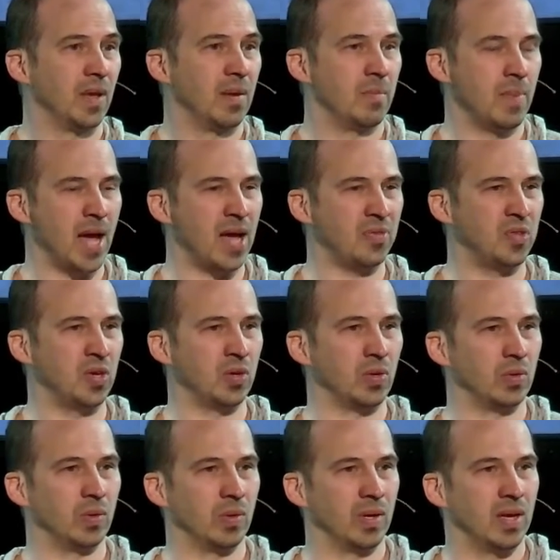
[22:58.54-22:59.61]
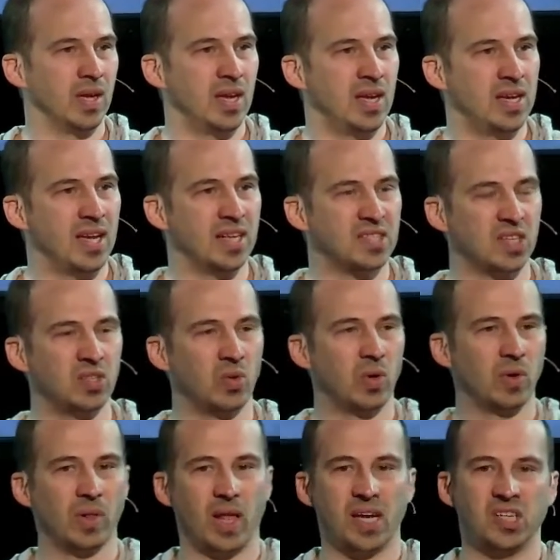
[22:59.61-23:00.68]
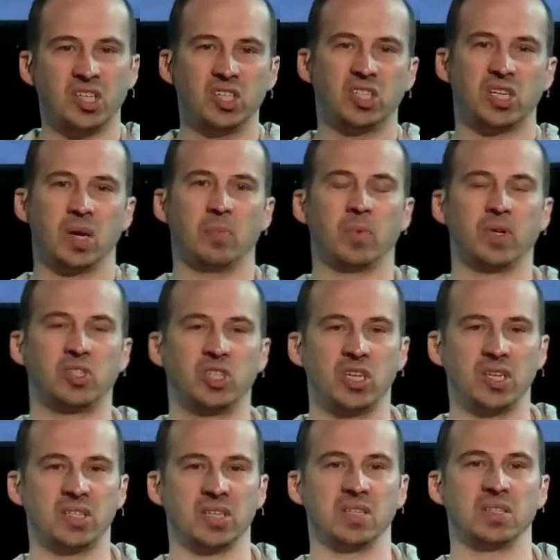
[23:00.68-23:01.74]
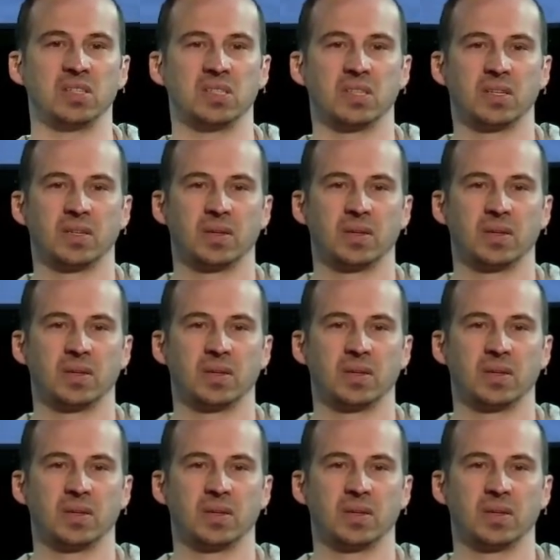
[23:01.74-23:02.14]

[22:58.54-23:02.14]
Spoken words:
Matthew, he gets into a relationship with Jesus.